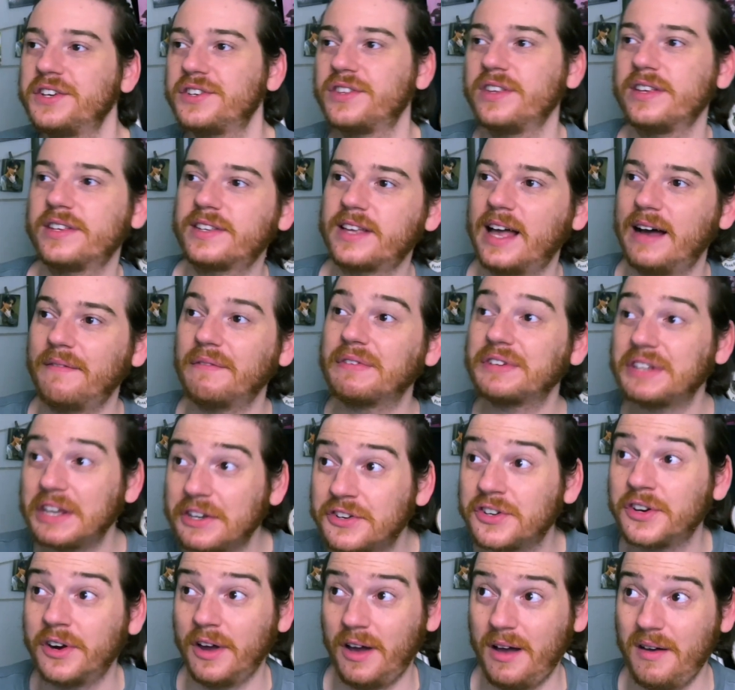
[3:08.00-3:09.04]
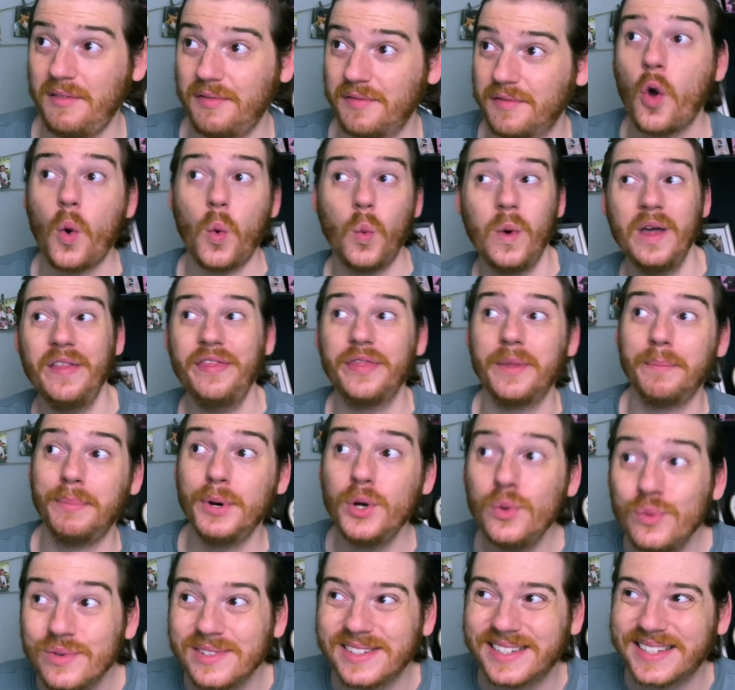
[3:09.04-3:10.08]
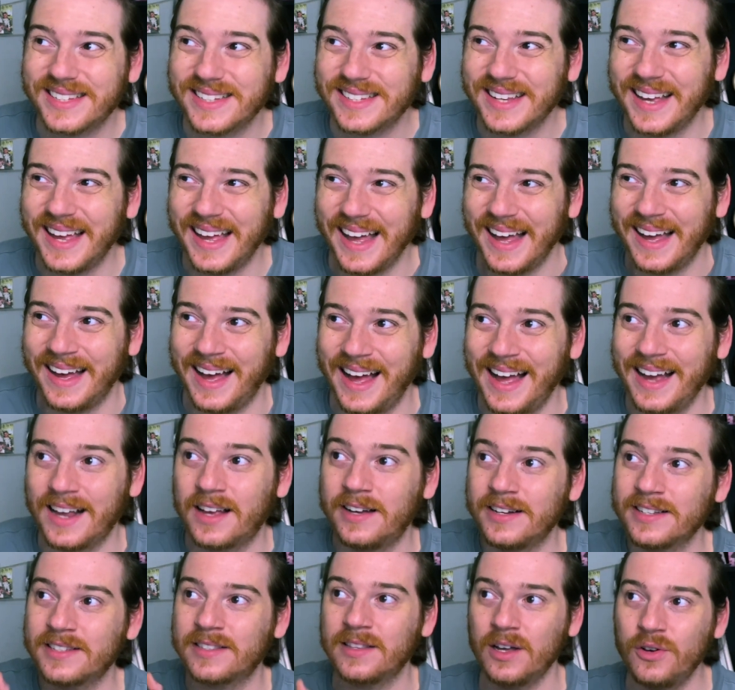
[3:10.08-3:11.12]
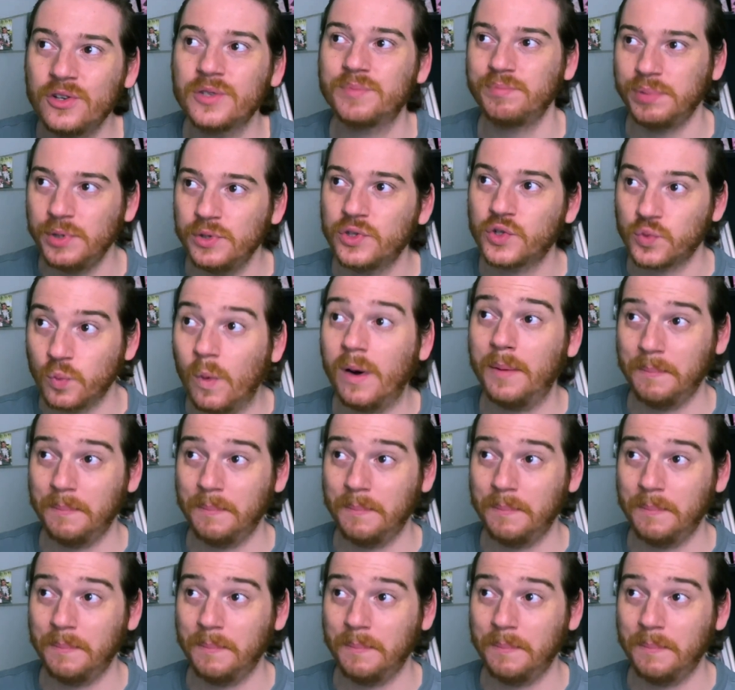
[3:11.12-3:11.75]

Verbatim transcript: this conversation off with the boots, because those boots were